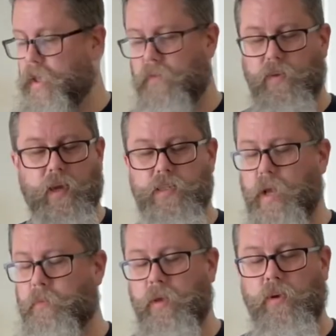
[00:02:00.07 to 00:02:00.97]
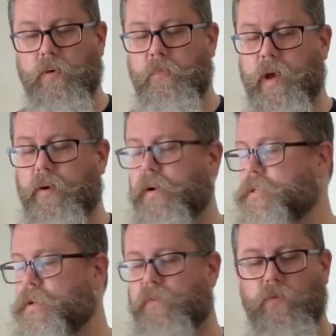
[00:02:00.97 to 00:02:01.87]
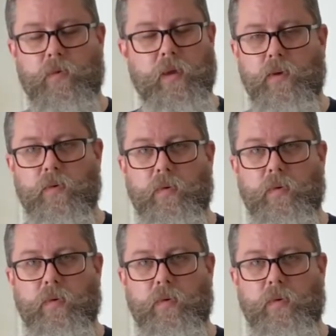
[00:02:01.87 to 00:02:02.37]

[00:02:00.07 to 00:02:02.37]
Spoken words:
If you got time to make your own pie crust, if you want to make your own pie